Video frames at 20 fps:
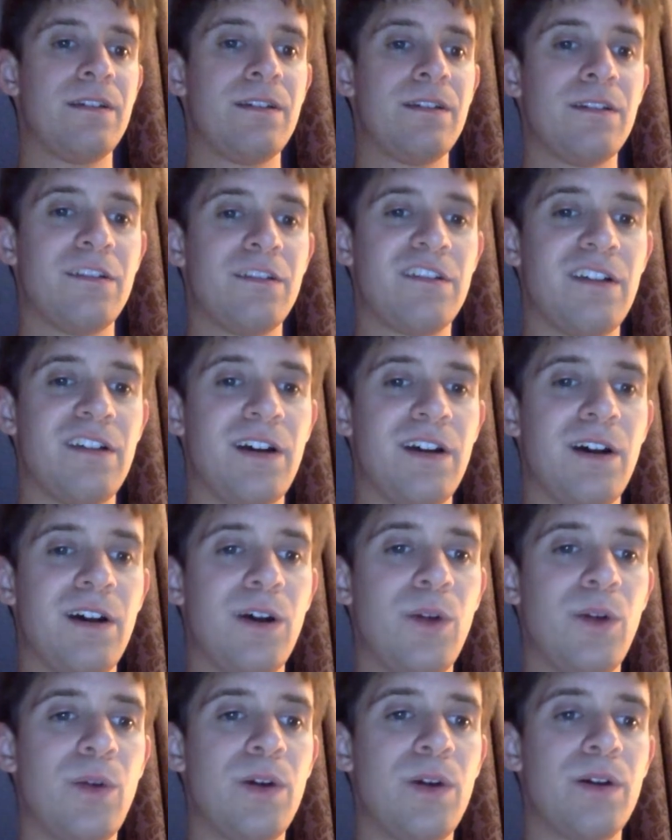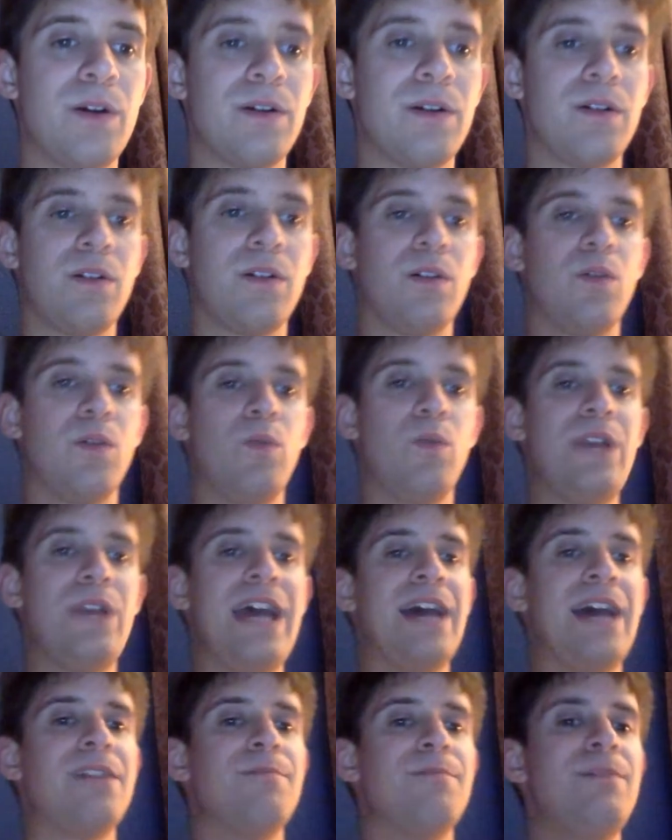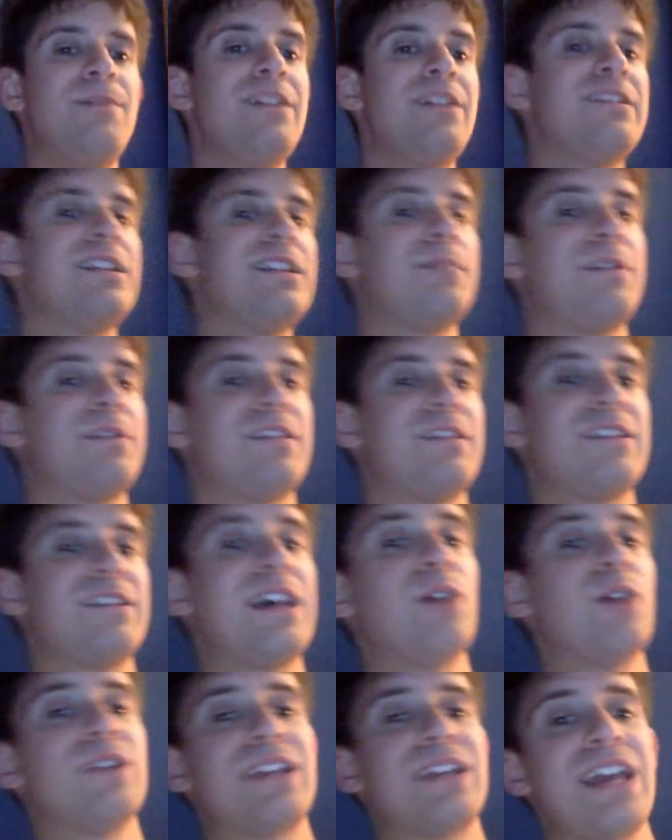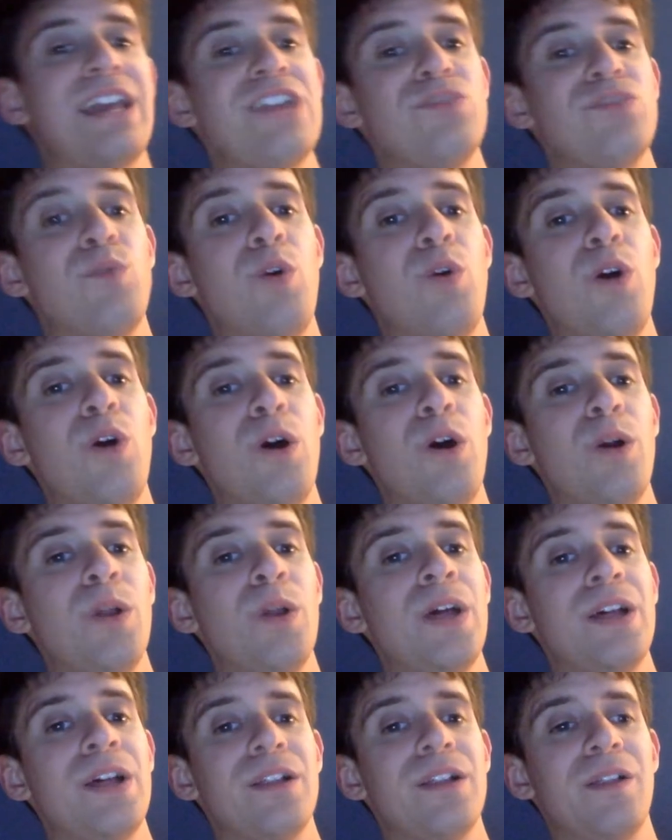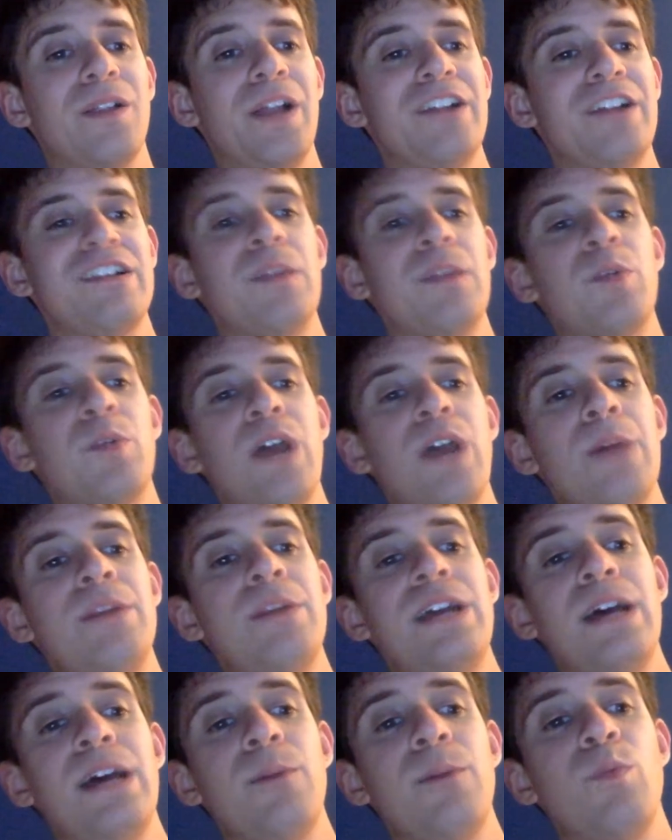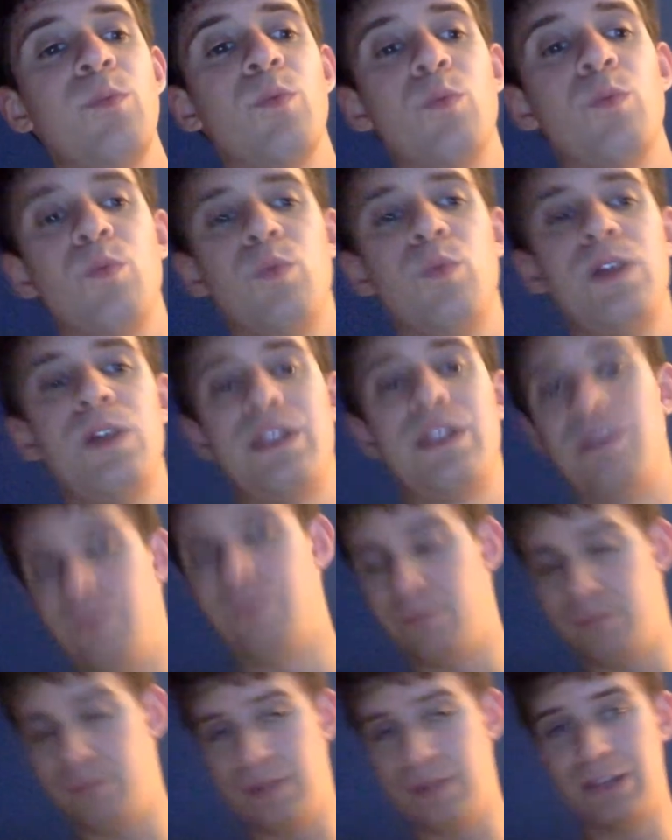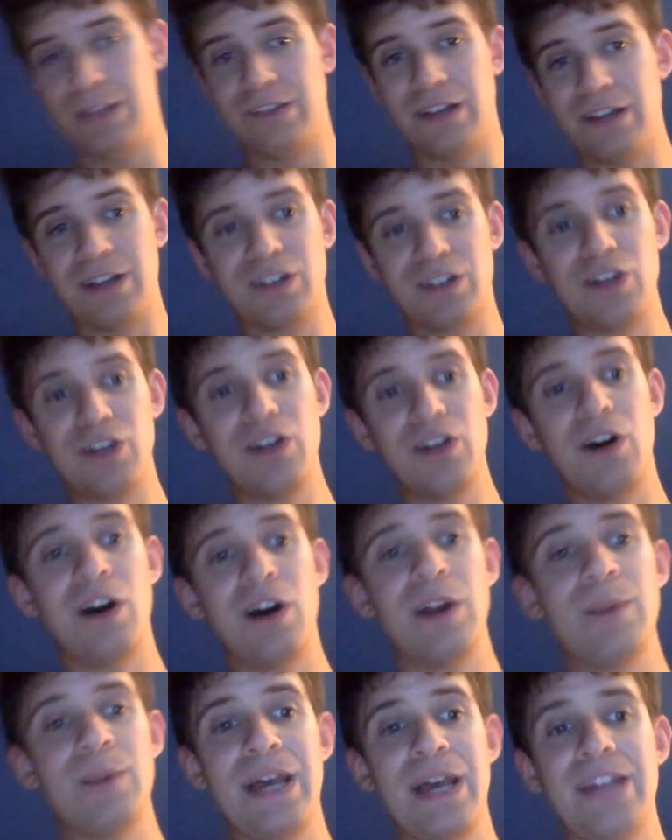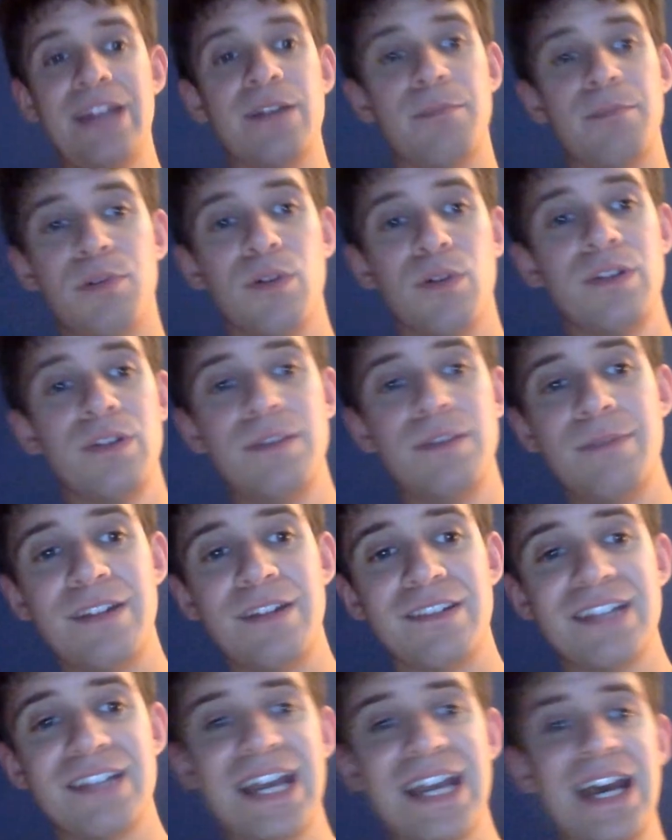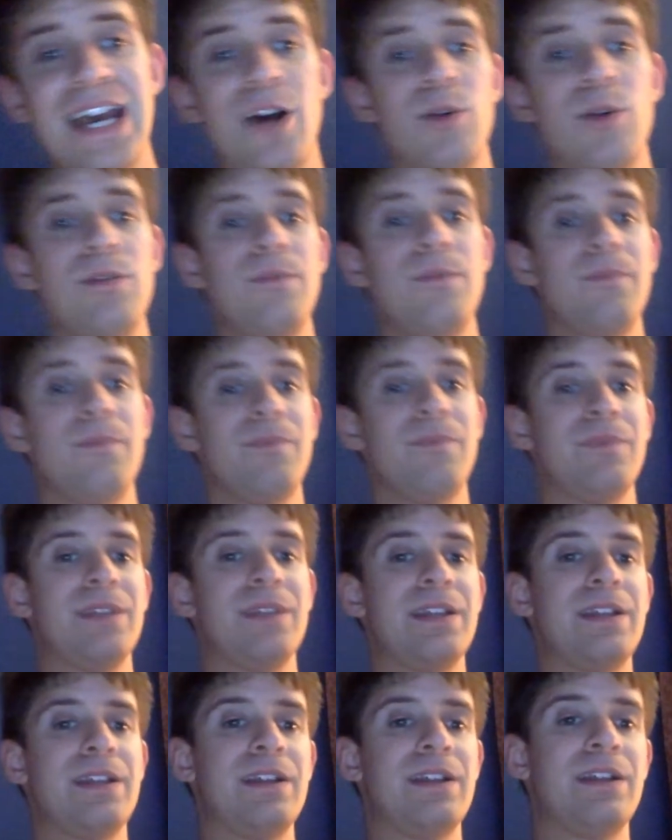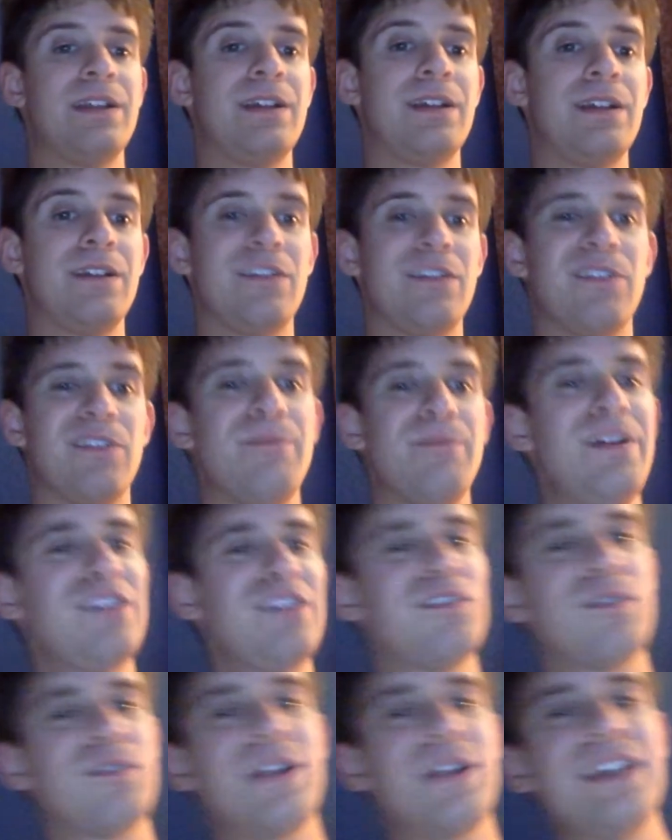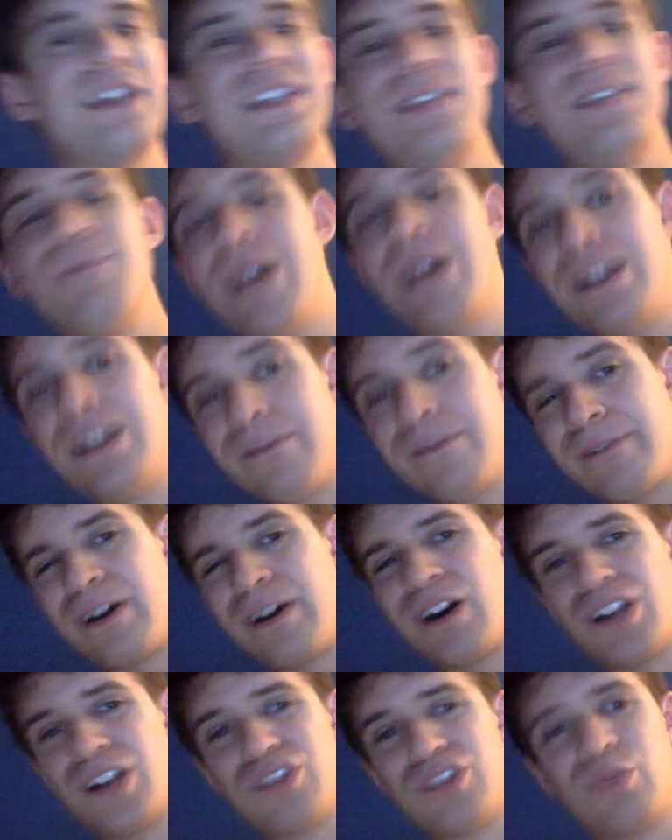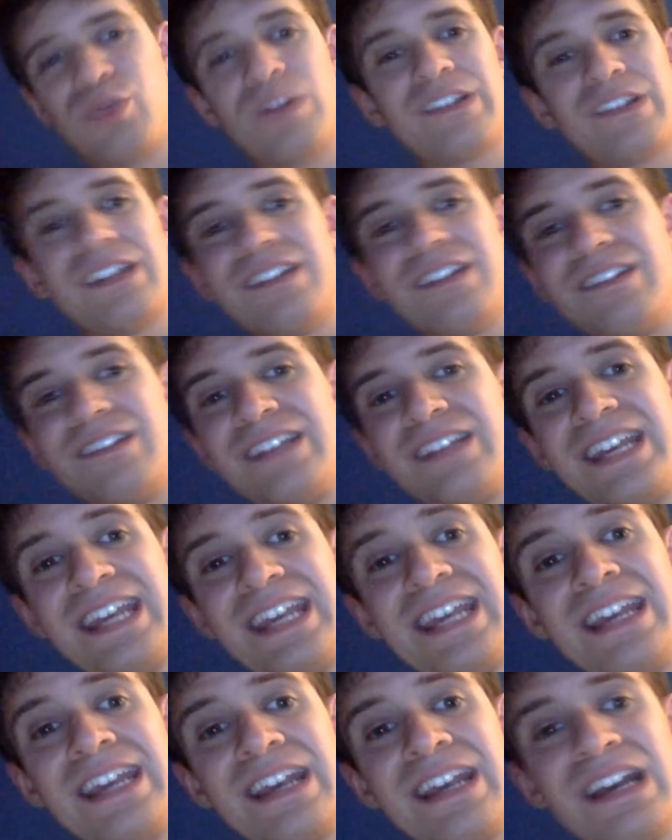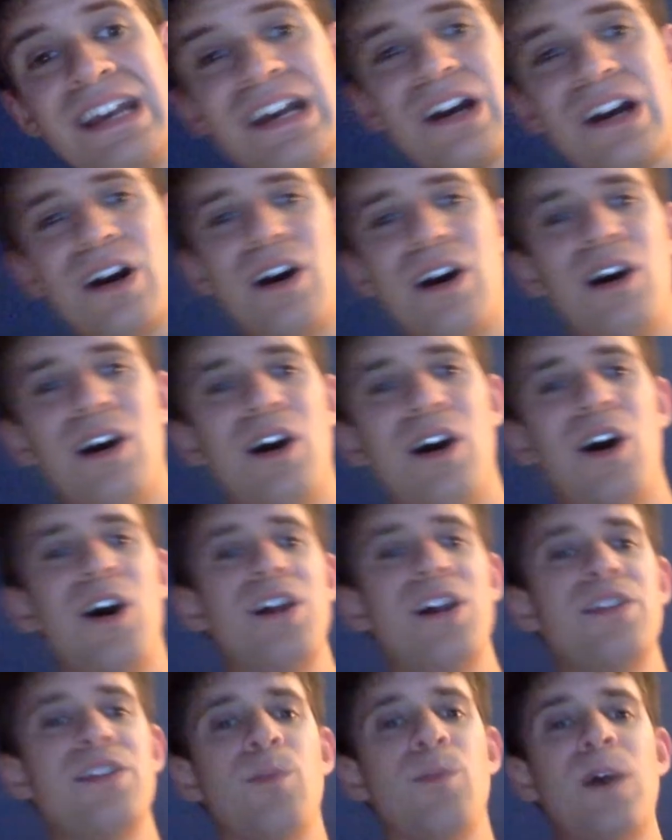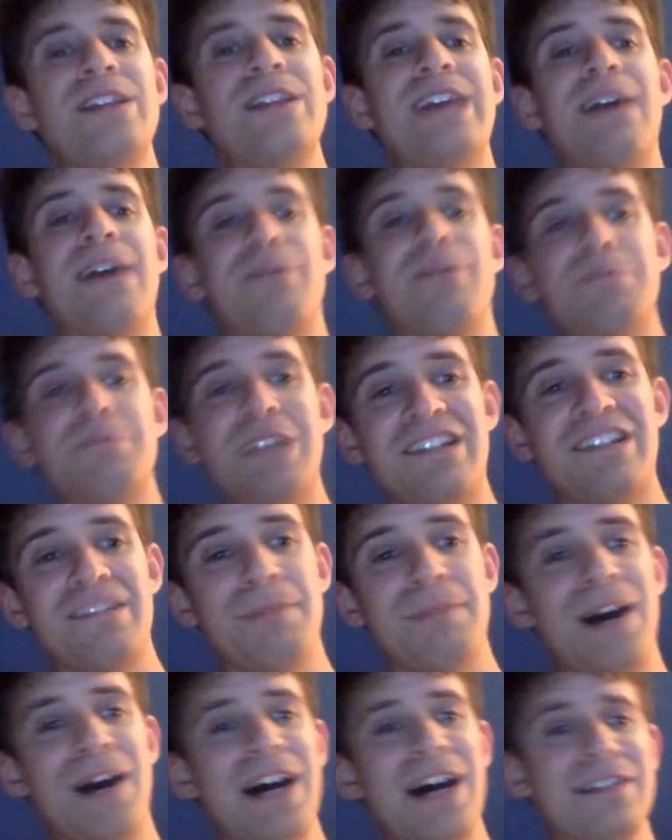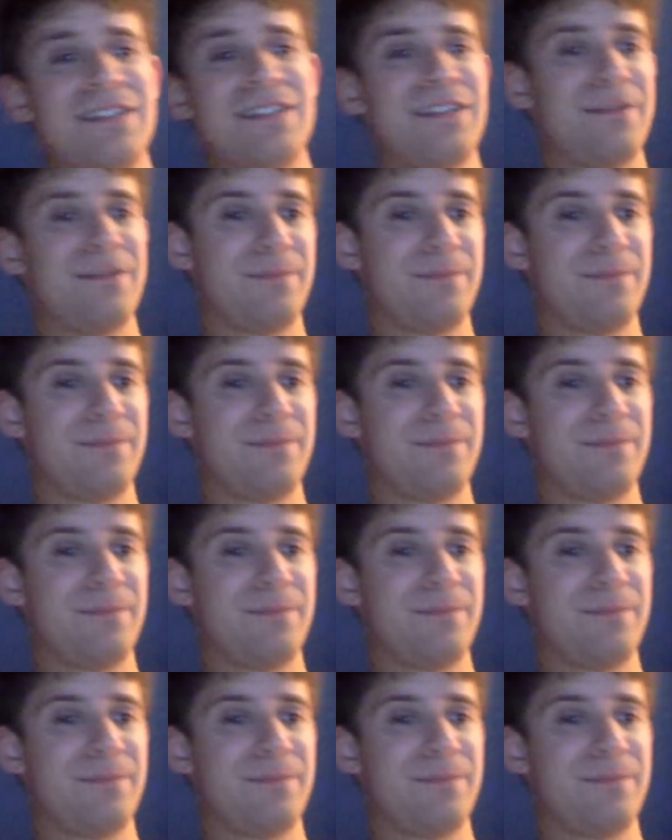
So we had Miz end up scaling the cage wall, Lashley end up grabbing him with his uh, good arm, end up pulling the Miz down. So Miz looked like he might have uh, twisted his knee on the way down from that spot.